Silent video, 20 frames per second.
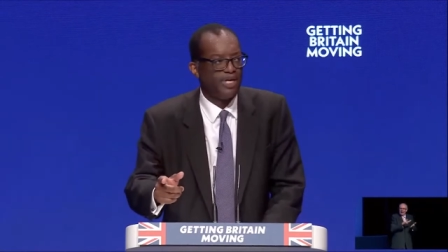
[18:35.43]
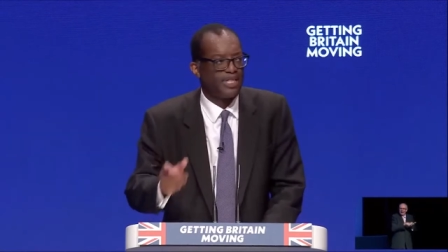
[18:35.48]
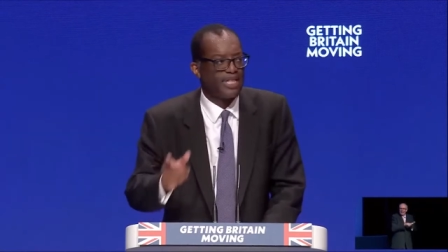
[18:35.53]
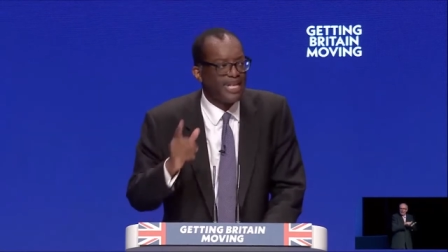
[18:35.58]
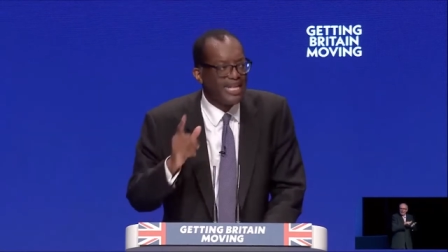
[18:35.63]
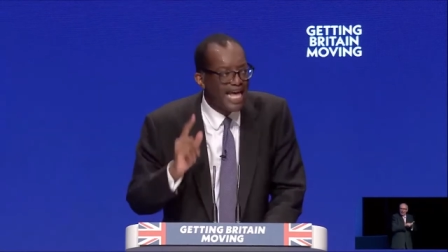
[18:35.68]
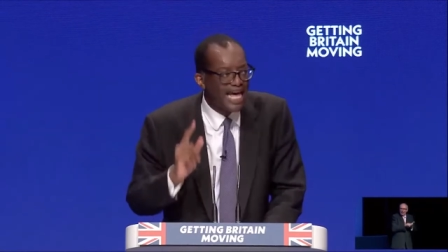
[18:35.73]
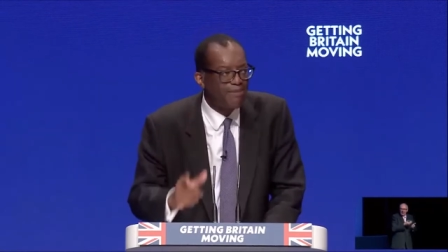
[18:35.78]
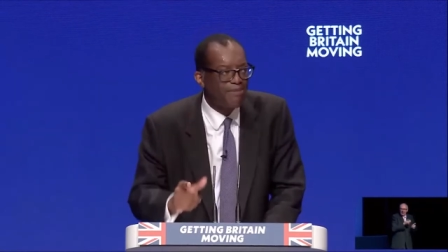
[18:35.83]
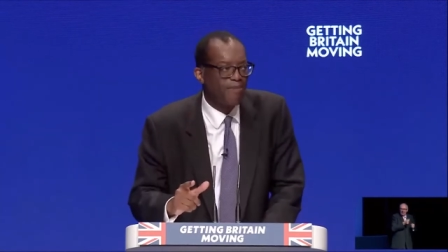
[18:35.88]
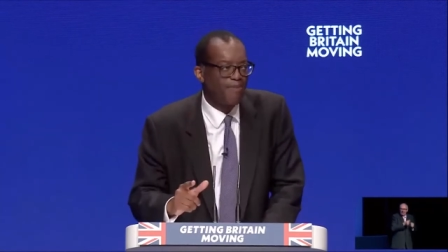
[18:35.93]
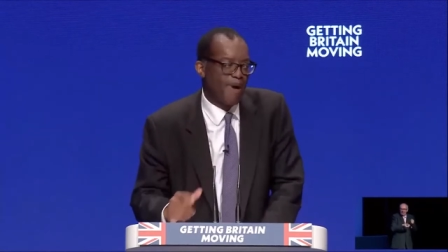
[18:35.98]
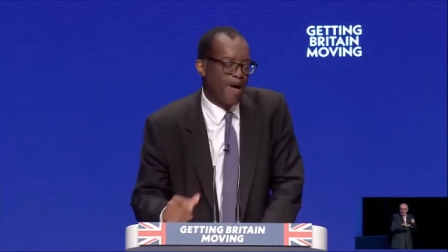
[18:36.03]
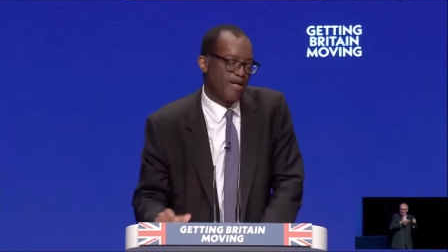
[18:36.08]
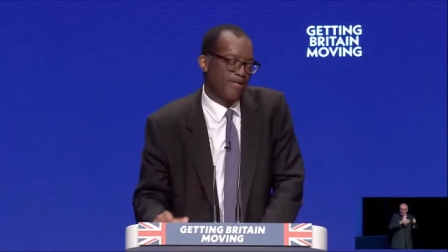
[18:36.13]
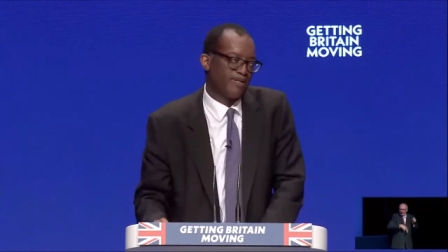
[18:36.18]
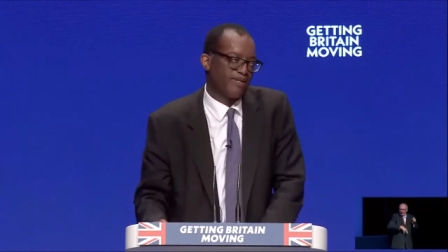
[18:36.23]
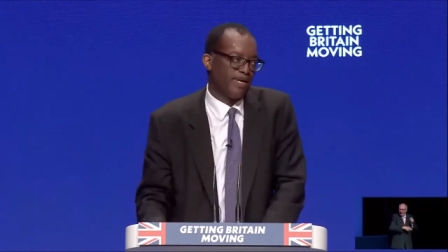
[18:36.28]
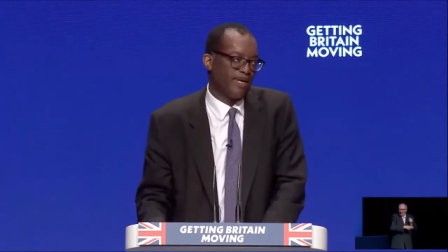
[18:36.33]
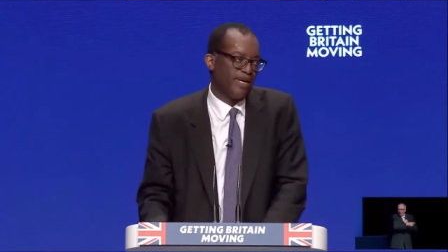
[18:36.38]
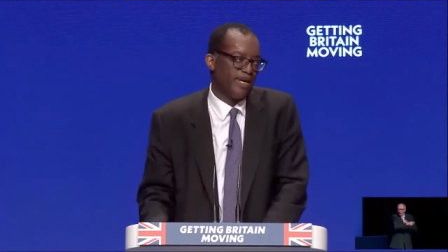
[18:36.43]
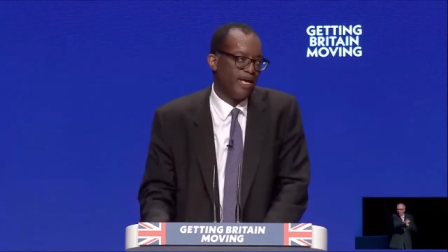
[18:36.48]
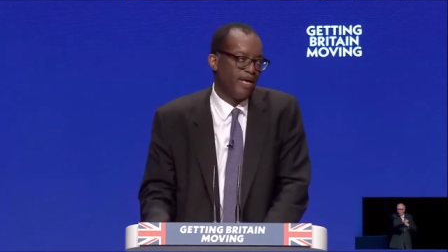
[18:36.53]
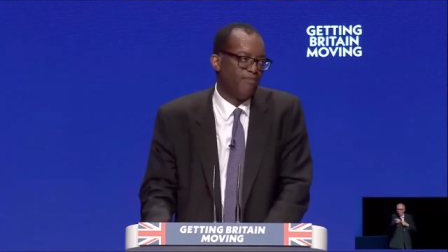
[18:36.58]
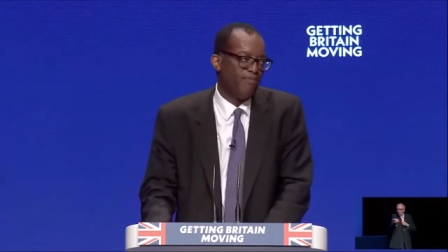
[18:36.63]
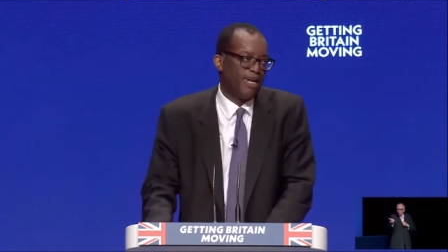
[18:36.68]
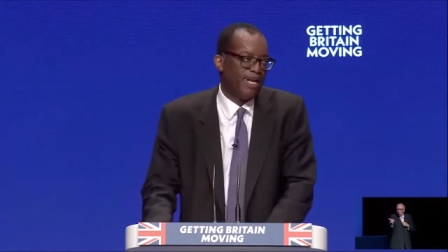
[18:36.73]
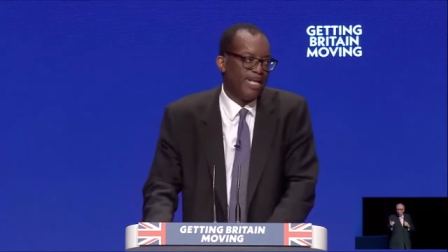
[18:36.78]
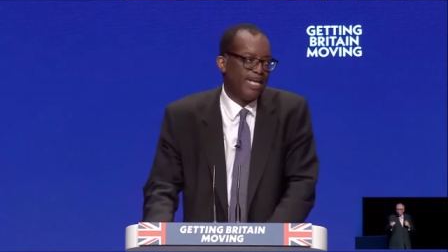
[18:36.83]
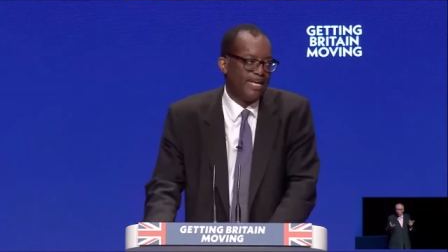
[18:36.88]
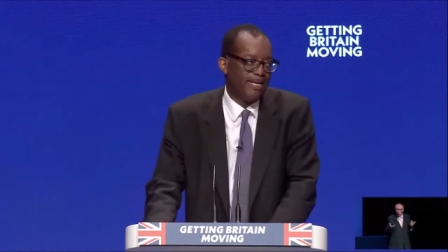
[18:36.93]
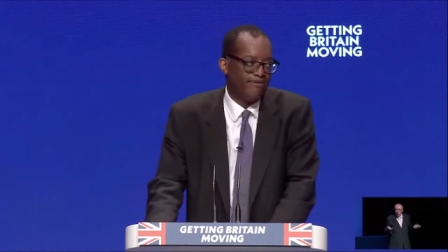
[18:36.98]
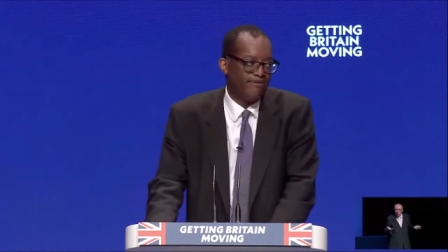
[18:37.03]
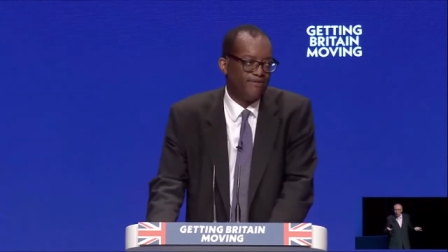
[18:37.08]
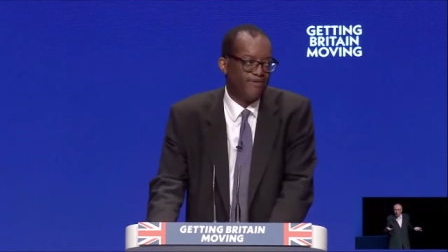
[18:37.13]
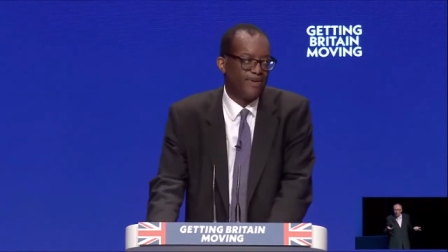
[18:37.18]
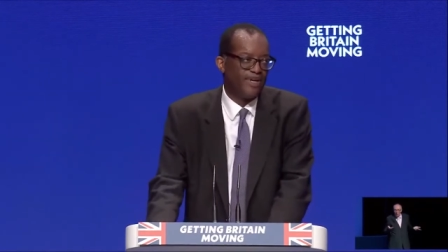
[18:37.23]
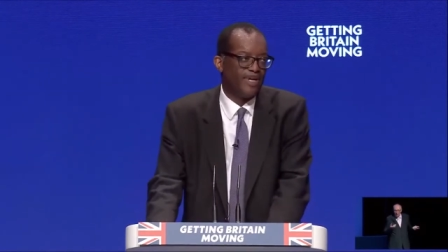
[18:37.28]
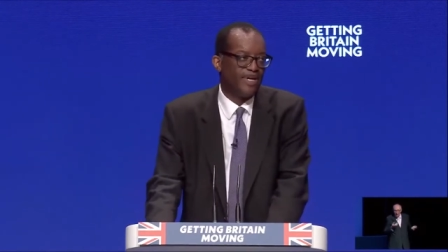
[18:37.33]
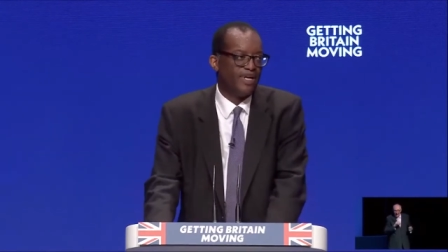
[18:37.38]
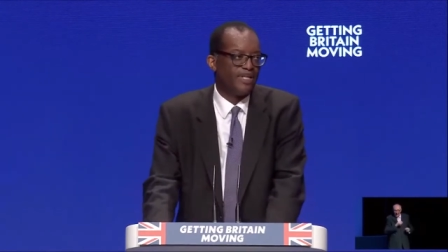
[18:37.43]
The Labour Party believe